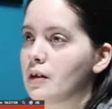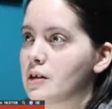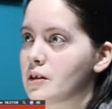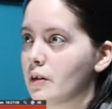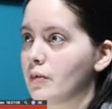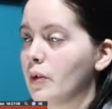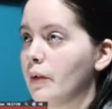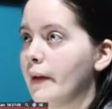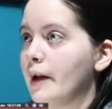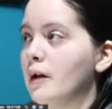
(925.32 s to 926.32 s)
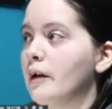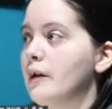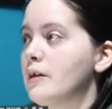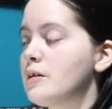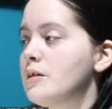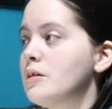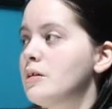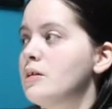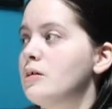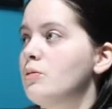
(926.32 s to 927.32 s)
stuff on there, and it's
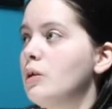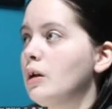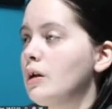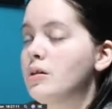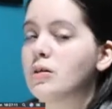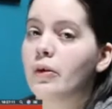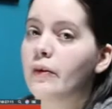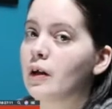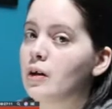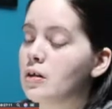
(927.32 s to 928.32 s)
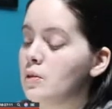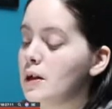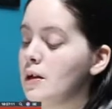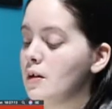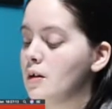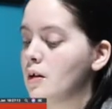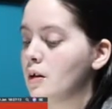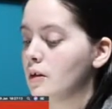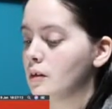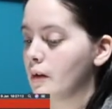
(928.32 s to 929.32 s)
just really soothing to me.
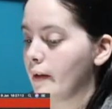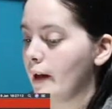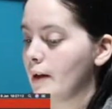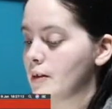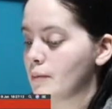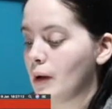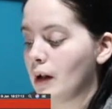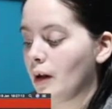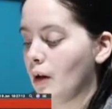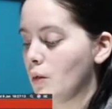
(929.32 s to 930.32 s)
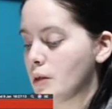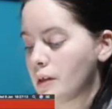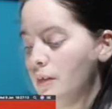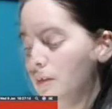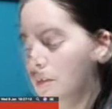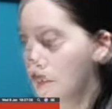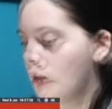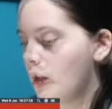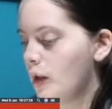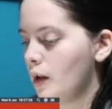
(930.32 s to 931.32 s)
So that's my option.
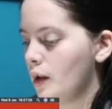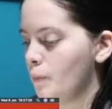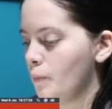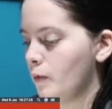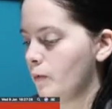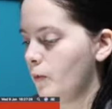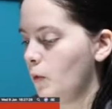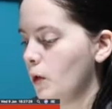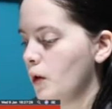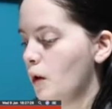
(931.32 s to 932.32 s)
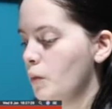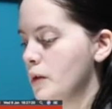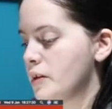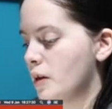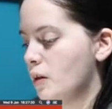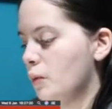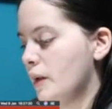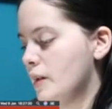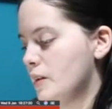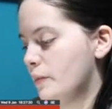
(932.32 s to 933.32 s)
4 goblets are
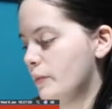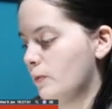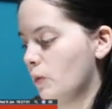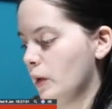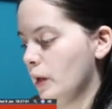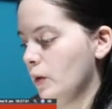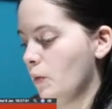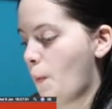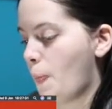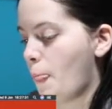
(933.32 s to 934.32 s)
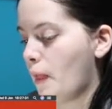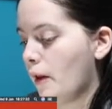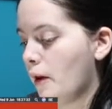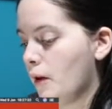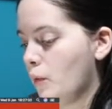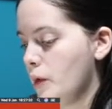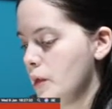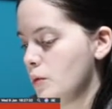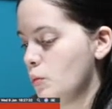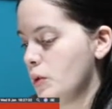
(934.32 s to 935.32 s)
placed before you.
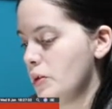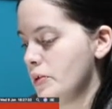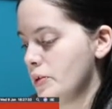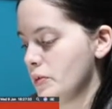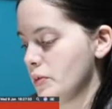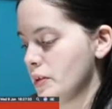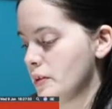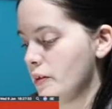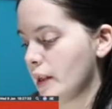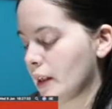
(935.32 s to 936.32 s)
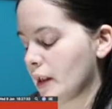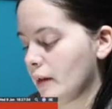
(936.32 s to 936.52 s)
Which would you choose to drink?